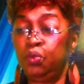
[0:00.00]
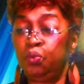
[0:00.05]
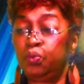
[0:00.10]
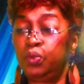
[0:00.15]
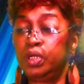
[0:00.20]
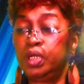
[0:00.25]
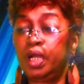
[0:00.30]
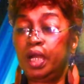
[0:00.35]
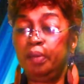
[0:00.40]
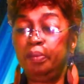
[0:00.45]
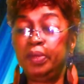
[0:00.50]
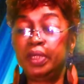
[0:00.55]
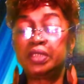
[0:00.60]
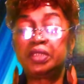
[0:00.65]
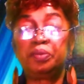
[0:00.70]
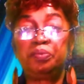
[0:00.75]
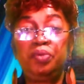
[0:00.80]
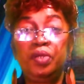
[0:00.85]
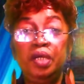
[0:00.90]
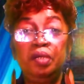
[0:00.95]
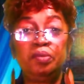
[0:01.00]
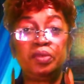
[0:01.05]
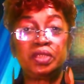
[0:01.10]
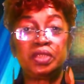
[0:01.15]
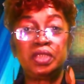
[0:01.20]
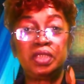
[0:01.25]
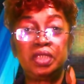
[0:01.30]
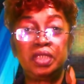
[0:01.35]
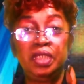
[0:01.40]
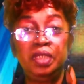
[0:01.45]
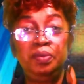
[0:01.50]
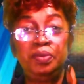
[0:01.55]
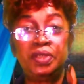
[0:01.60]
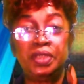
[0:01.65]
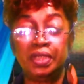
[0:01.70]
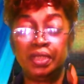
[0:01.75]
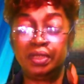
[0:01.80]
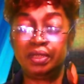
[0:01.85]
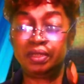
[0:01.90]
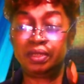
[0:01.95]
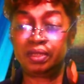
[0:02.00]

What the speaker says: When God makes a promise, he keeps it.